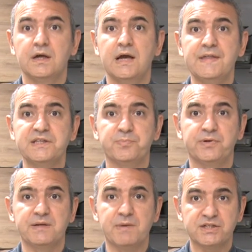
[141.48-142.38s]
And that's
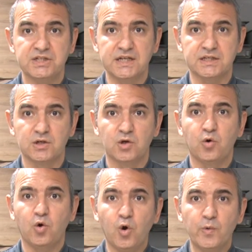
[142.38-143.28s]
pretty much it.
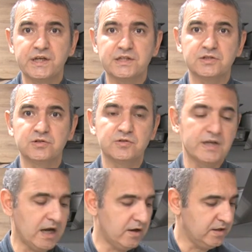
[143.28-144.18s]
All we need to do
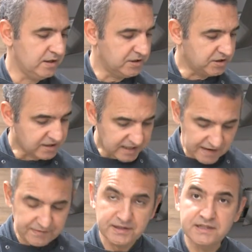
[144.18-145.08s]
now is just
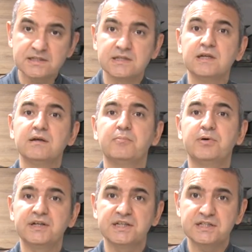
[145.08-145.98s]
cover this,
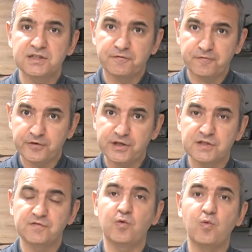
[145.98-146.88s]
put it into the
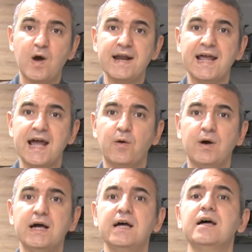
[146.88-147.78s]
fridge for 1
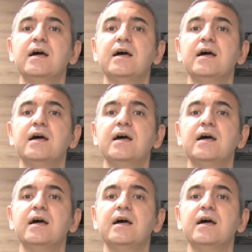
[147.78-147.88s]
hour,